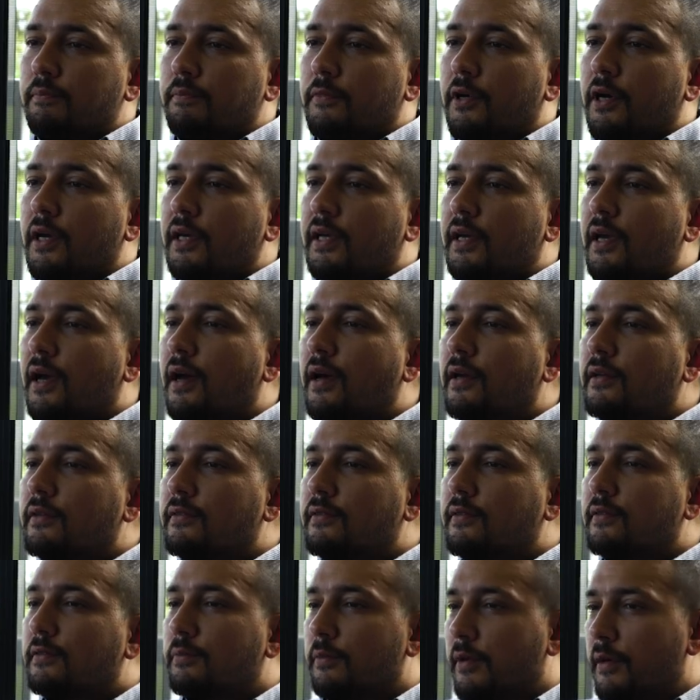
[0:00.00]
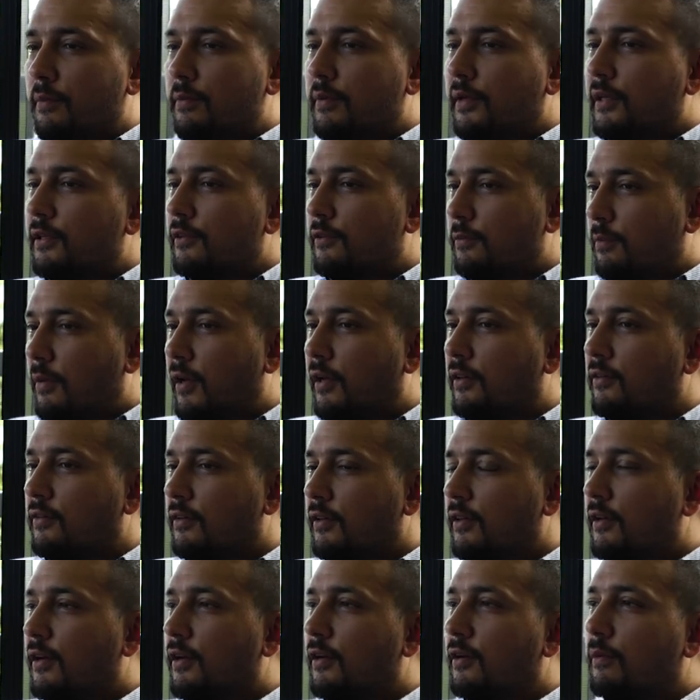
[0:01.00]
My cars is my biggest
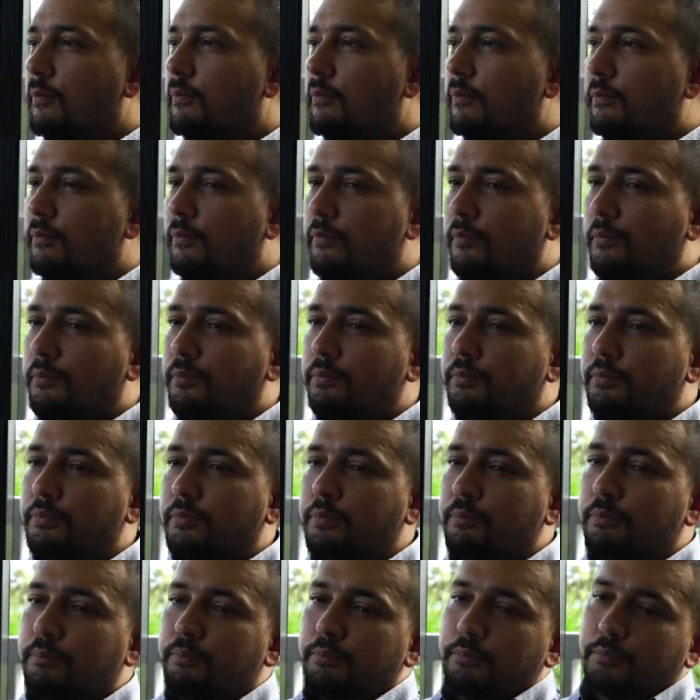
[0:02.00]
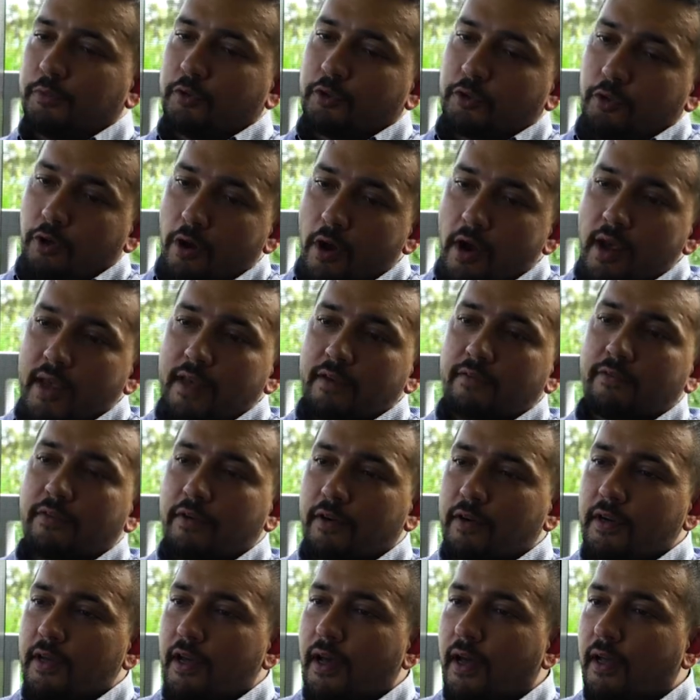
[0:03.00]
passion, and I'm trying
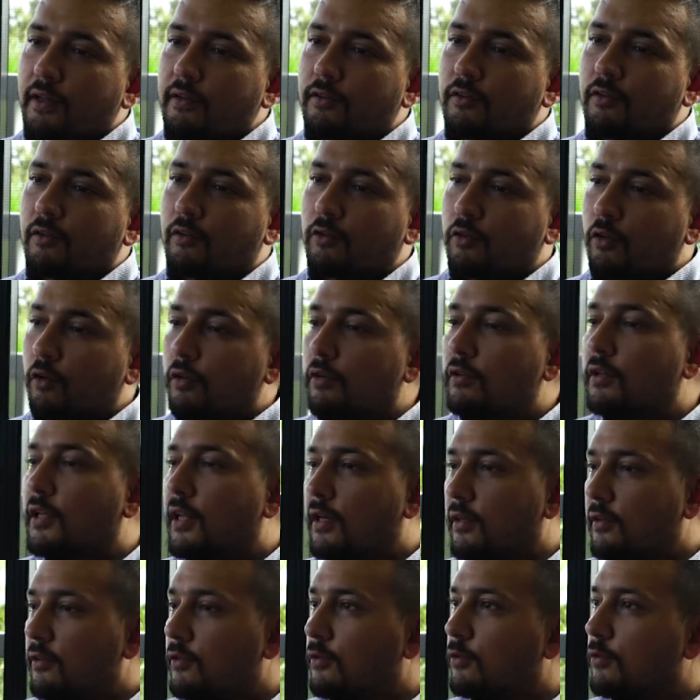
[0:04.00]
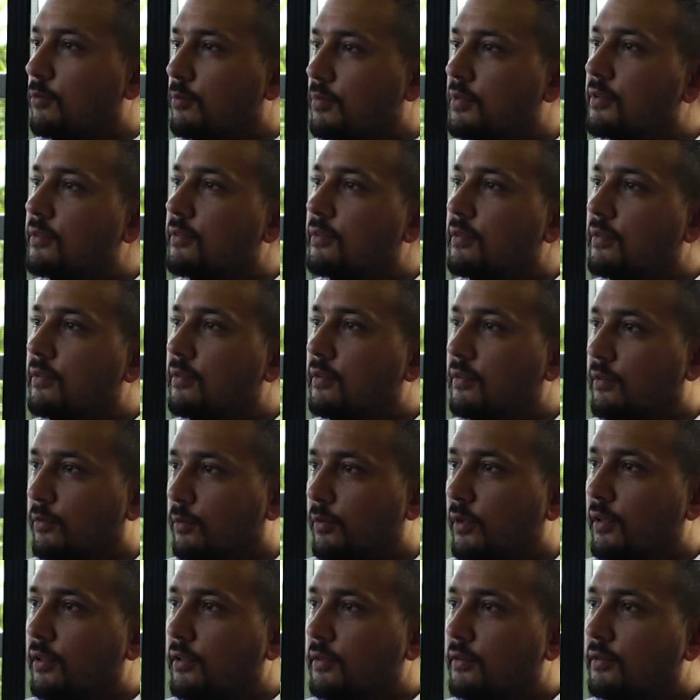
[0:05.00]
very hard to turn that into a business as
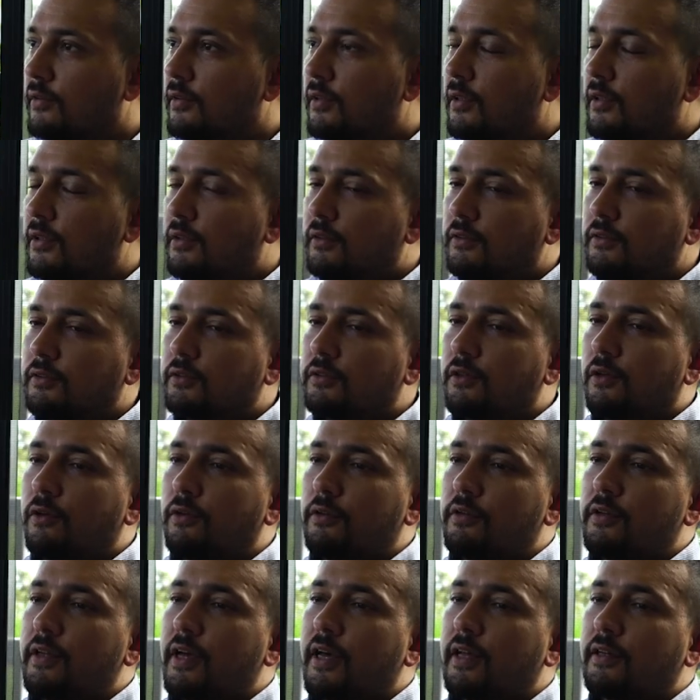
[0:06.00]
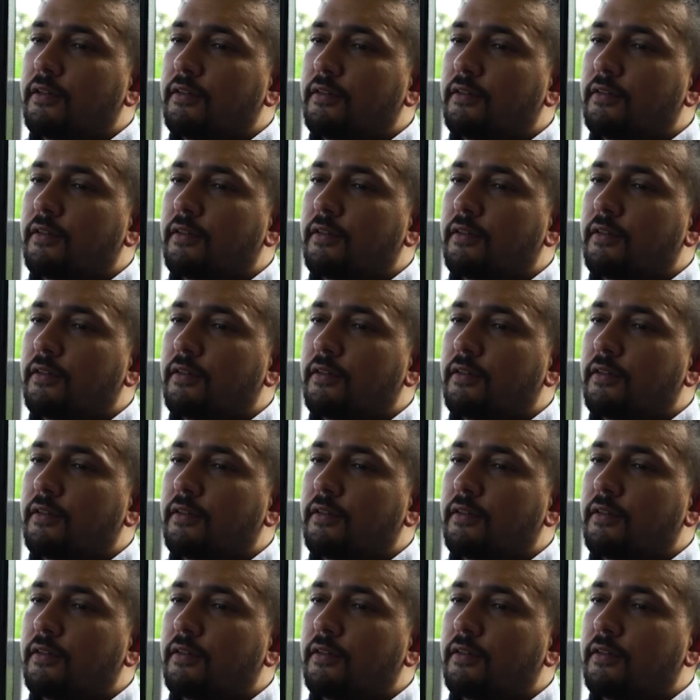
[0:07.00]
well, so that